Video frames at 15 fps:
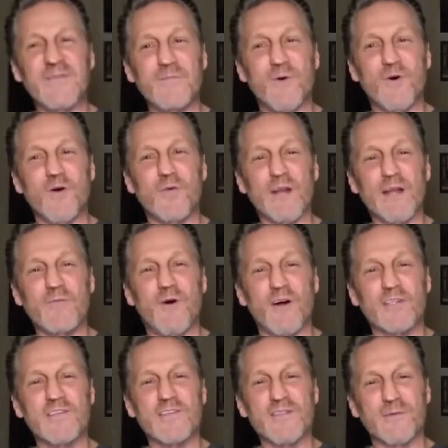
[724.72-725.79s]
when he walked into the
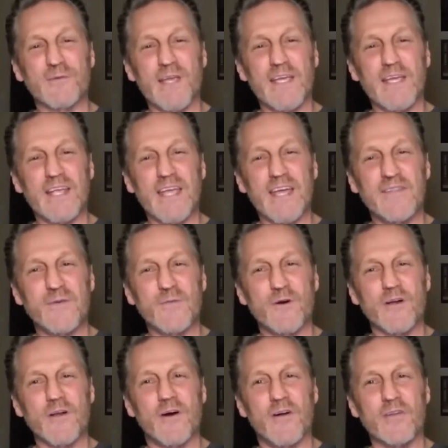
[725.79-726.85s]
ring and he had the word
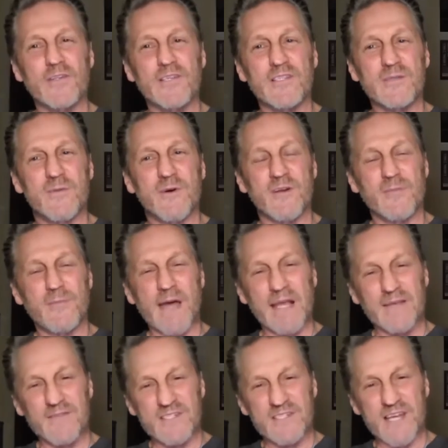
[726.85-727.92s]
autism on the back of his
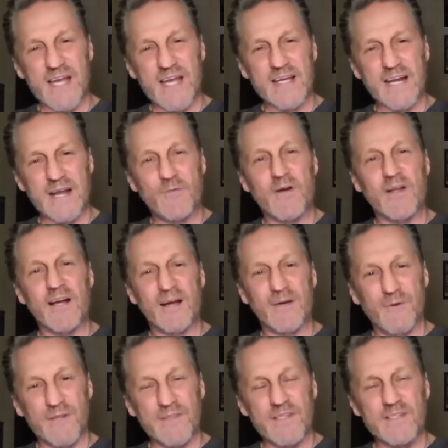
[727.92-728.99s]
jacket. I want this
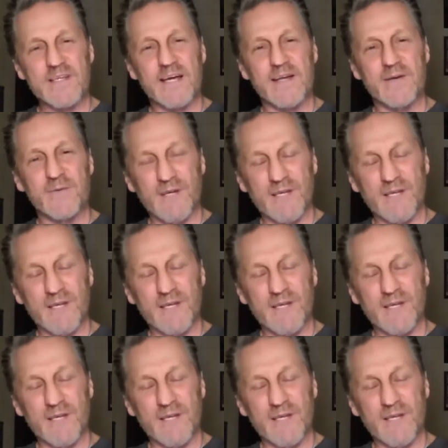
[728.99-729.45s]
guy to win.